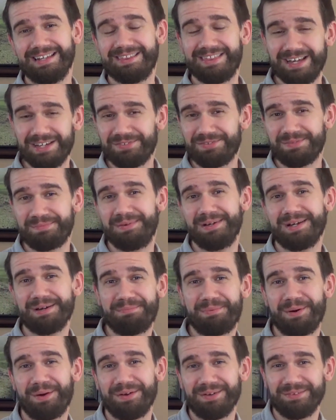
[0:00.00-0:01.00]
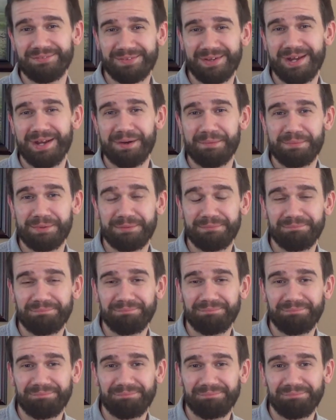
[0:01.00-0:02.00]
Thanks for being a part of camp.
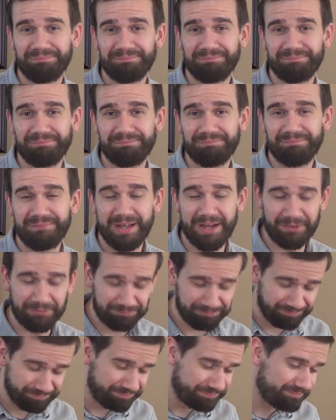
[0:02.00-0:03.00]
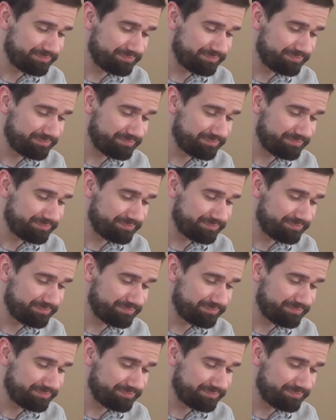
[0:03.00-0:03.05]
Now,